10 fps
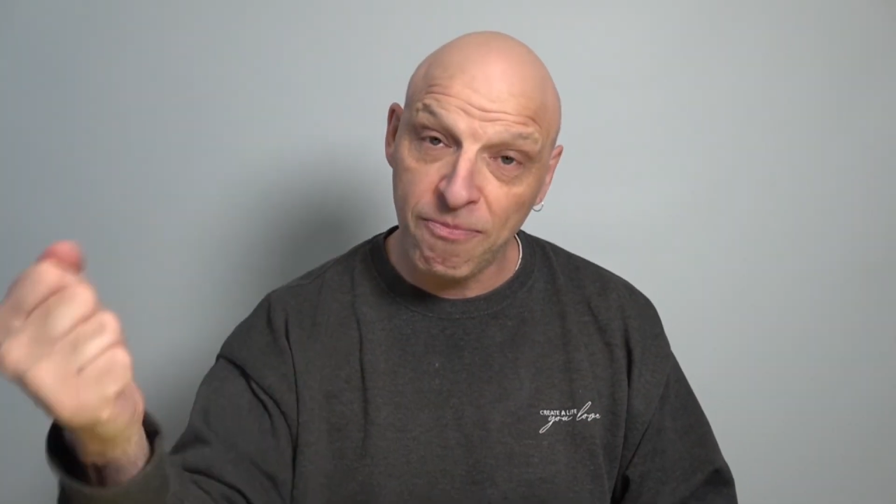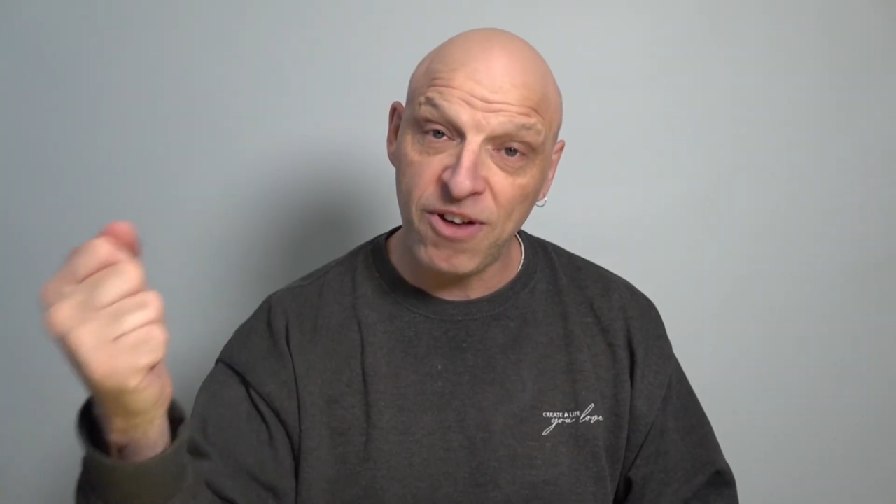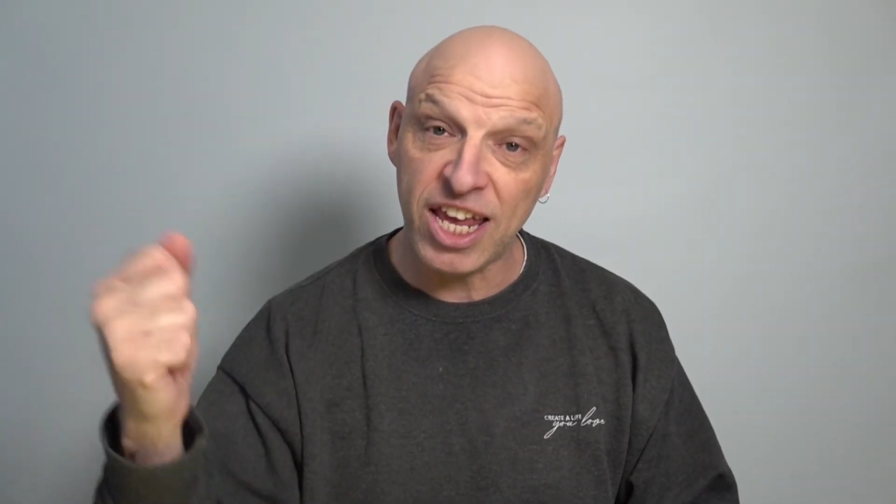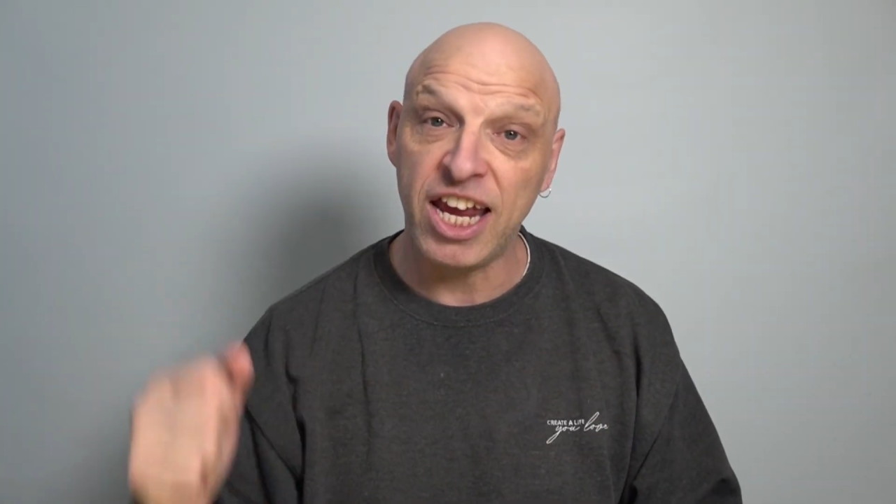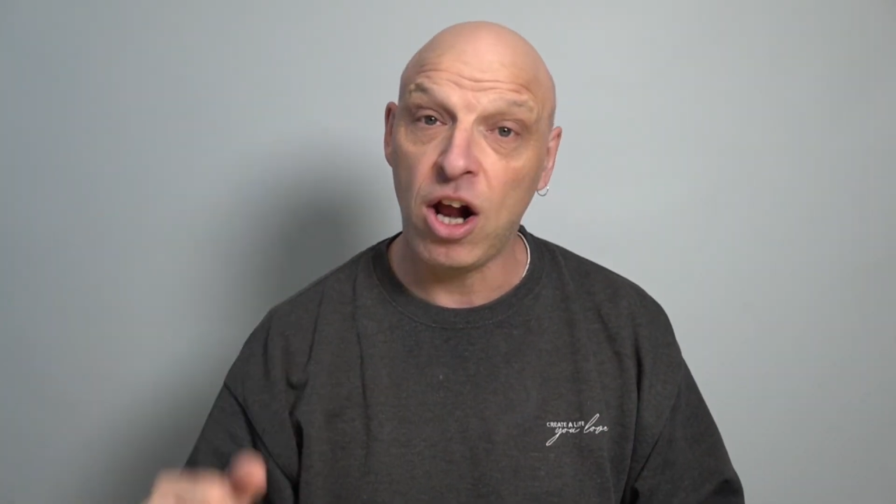
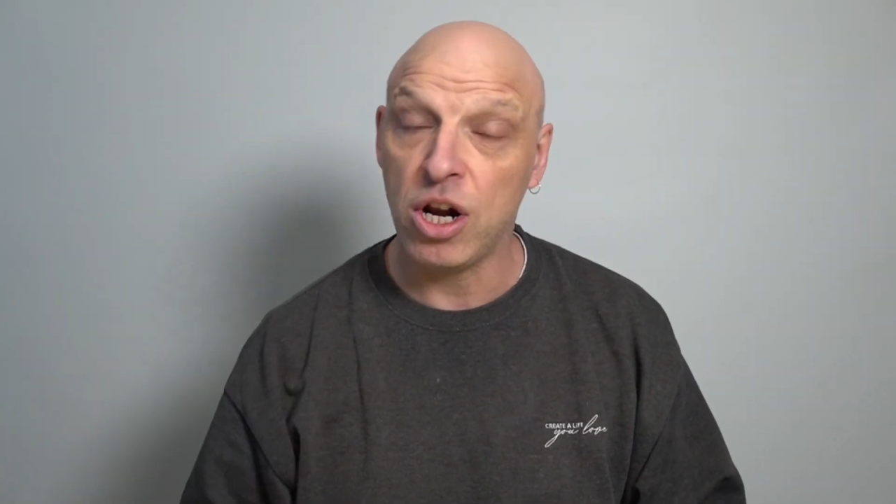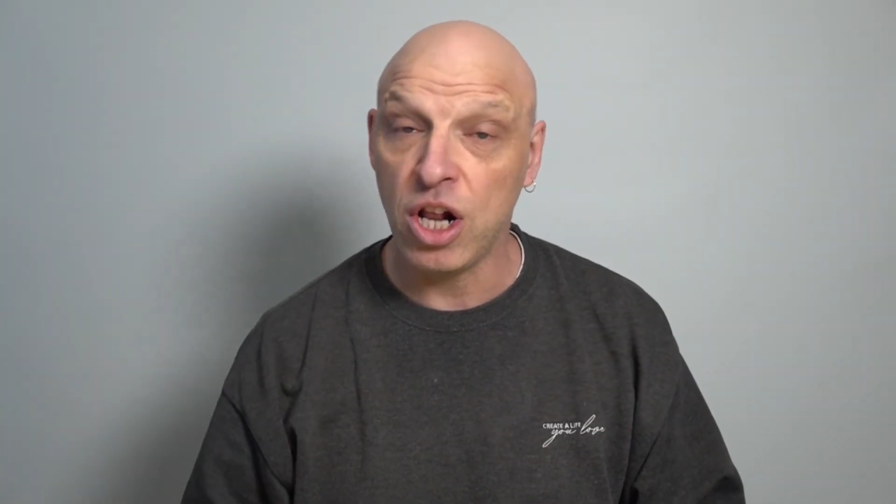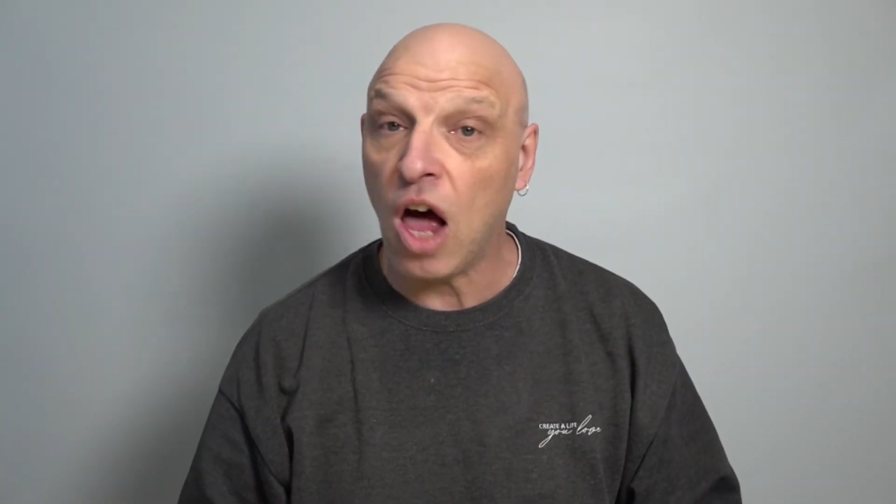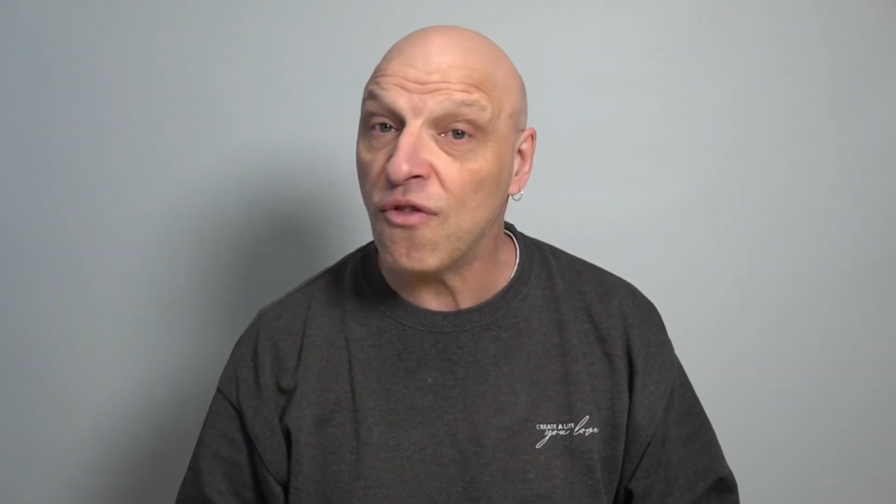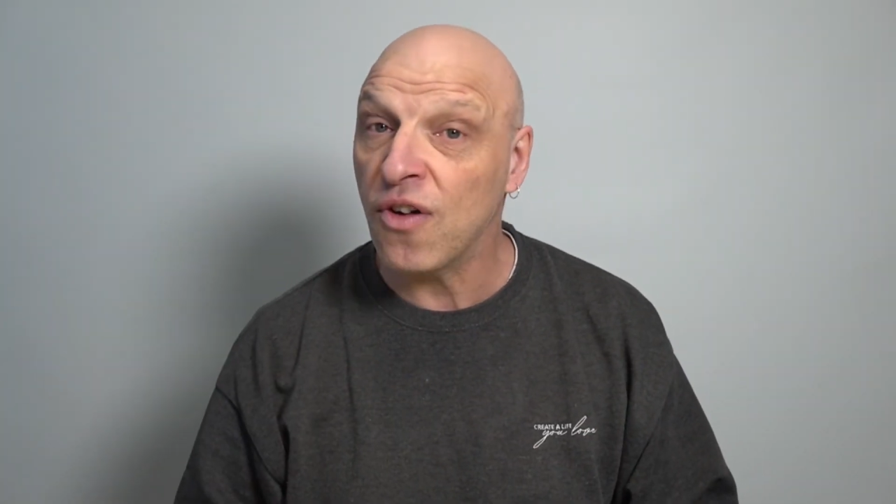flick it on and
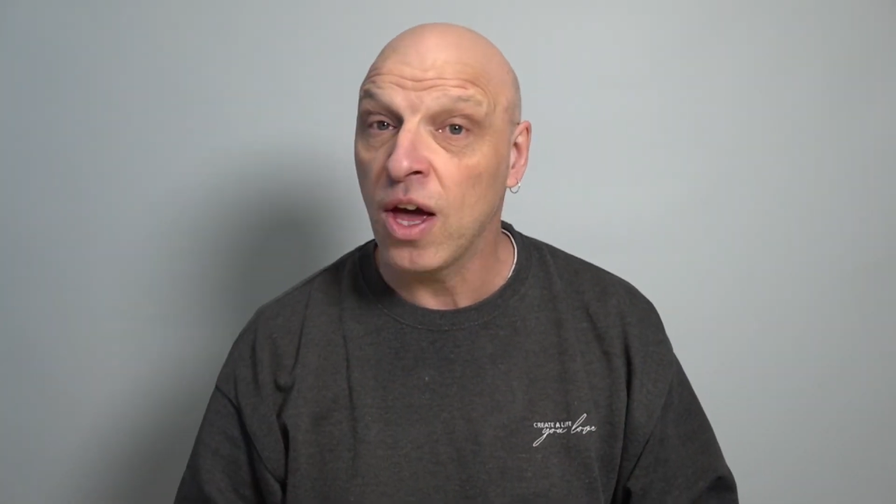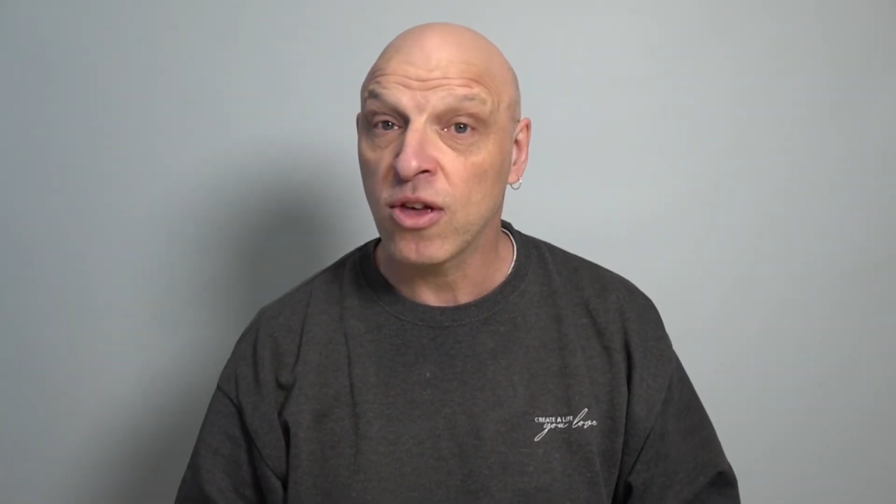off,